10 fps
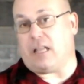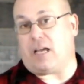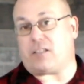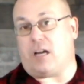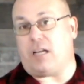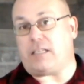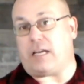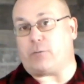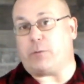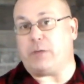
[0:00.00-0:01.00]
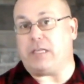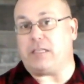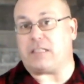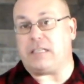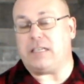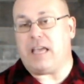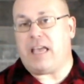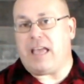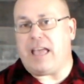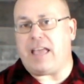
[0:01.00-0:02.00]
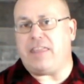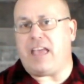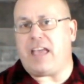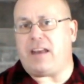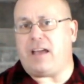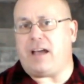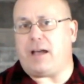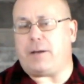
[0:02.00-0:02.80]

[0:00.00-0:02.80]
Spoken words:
He lost contact with PEC, and then